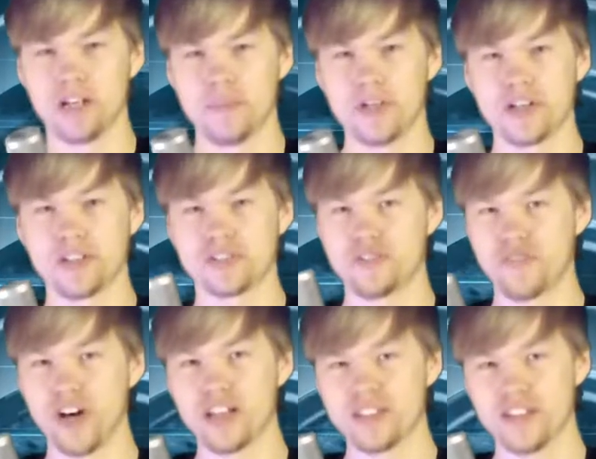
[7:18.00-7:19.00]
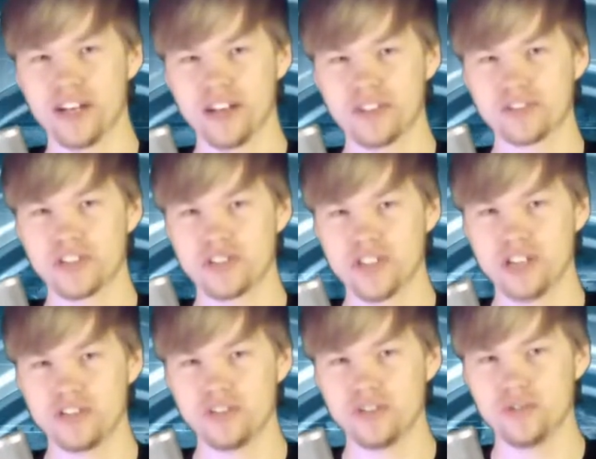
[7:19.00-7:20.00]
Because the volatiles that
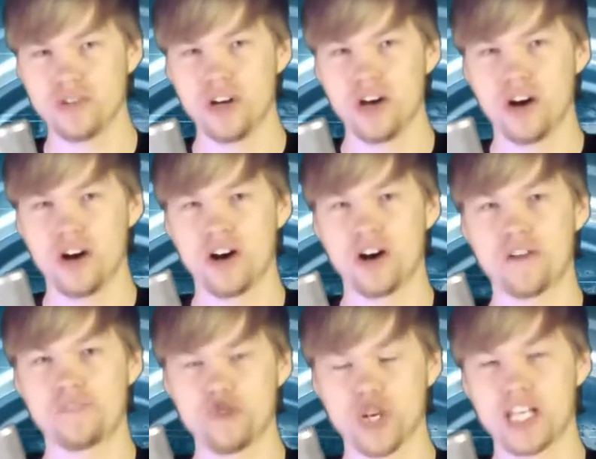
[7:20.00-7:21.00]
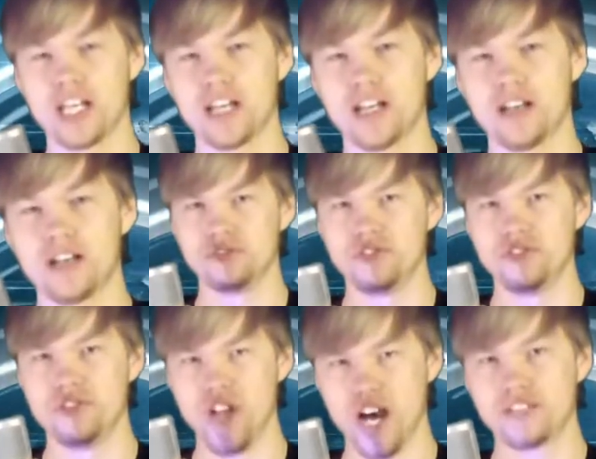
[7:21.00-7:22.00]
chase you are freaking
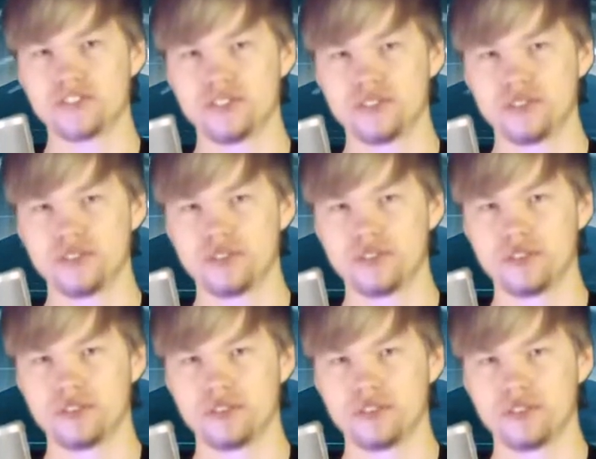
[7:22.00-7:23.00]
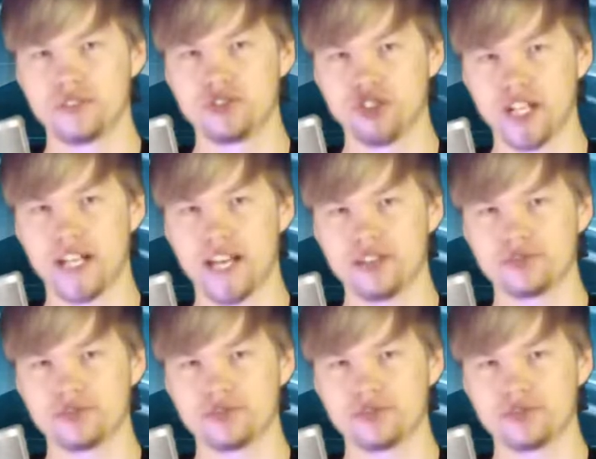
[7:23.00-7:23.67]
nuts. Check it out.